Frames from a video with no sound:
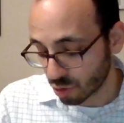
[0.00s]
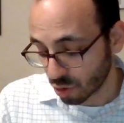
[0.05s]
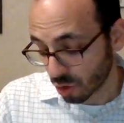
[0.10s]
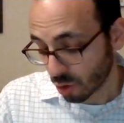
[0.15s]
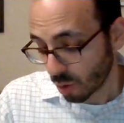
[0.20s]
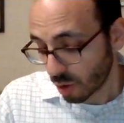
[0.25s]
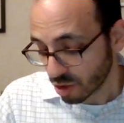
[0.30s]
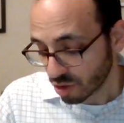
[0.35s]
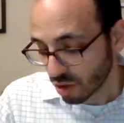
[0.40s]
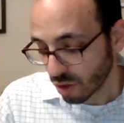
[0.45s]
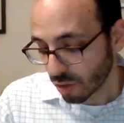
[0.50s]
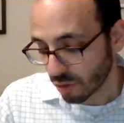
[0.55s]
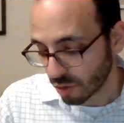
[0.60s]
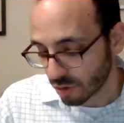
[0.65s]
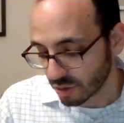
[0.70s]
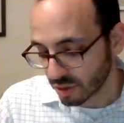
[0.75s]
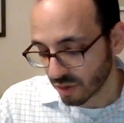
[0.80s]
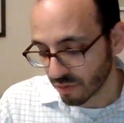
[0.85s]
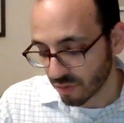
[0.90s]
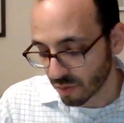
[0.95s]
quench the
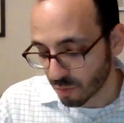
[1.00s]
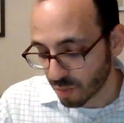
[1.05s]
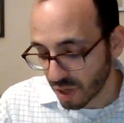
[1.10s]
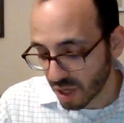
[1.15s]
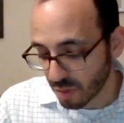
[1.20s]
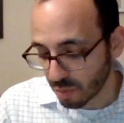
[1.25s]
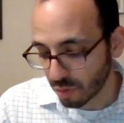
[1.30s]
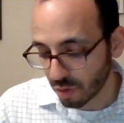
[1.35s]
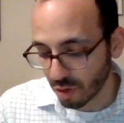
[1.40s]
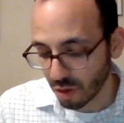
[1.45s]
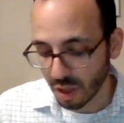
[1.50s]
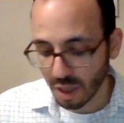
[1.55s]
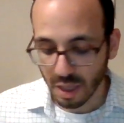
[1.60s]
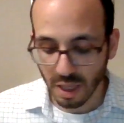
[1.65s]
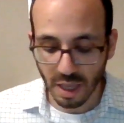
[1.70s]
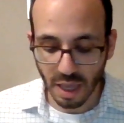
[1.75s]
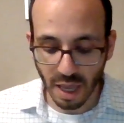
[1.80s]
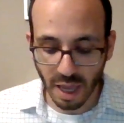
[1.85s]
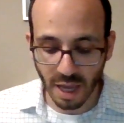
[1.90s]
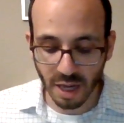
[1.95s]
thirst of the people
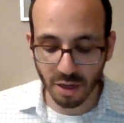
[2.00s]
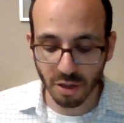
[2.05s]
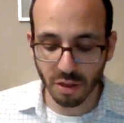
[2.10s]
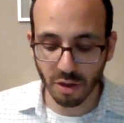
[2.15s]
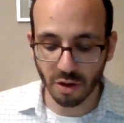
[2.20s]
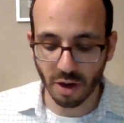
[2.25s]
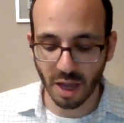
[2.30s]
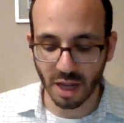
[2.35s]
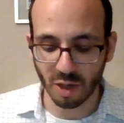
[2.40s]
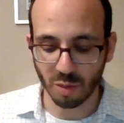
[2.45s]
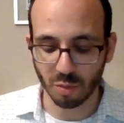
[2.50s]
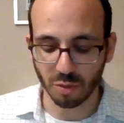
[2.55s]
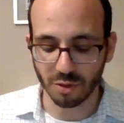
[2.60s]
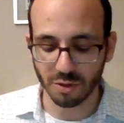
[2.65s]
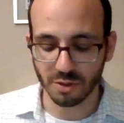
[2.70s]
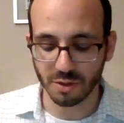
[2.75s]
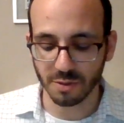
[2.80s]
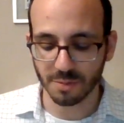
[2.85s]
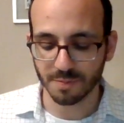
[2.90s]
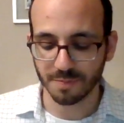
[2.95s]
and their
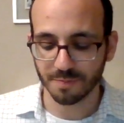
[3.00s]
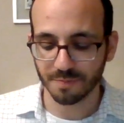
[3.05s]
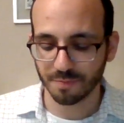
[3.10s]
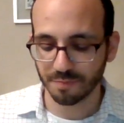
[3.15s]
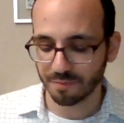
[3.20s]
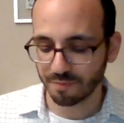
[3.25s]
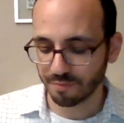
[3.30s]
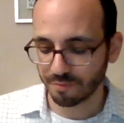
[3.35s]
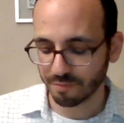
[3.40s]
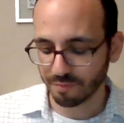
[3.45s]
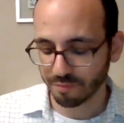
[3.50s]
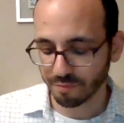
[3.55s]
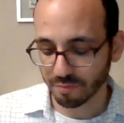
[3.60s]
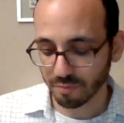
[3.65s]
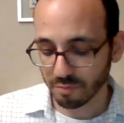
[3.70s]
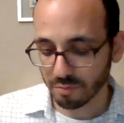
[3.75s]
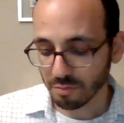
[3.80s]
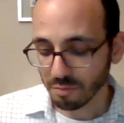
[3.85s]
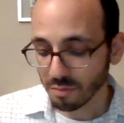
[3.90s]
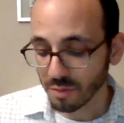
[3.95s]
animals.
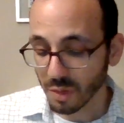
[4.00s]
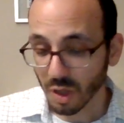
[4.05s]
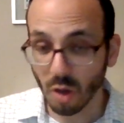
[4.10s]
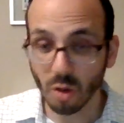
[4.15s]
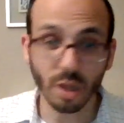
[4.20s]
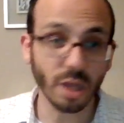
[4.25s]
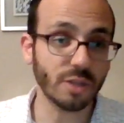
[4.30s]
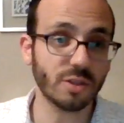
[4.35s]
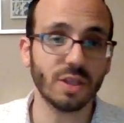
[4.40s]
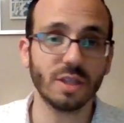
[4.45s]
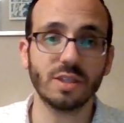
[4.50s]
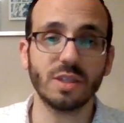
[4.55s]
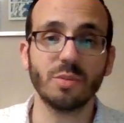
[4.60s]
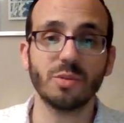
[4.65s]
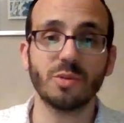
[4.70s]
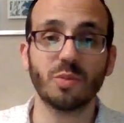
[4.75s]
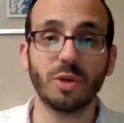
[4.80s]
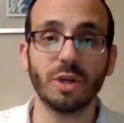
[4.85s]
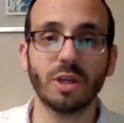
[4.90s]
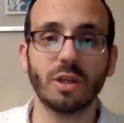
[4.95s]
Okay, so that seems
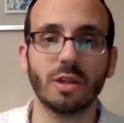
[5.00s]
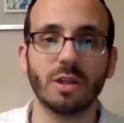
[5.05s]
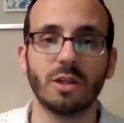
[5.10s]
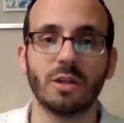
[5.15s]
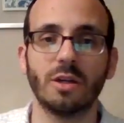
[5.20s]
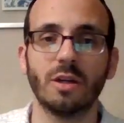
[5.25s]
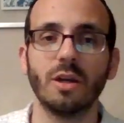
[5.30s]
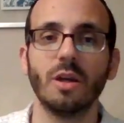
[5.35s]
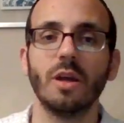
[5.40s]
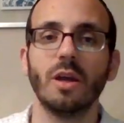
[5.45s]
pretty clear.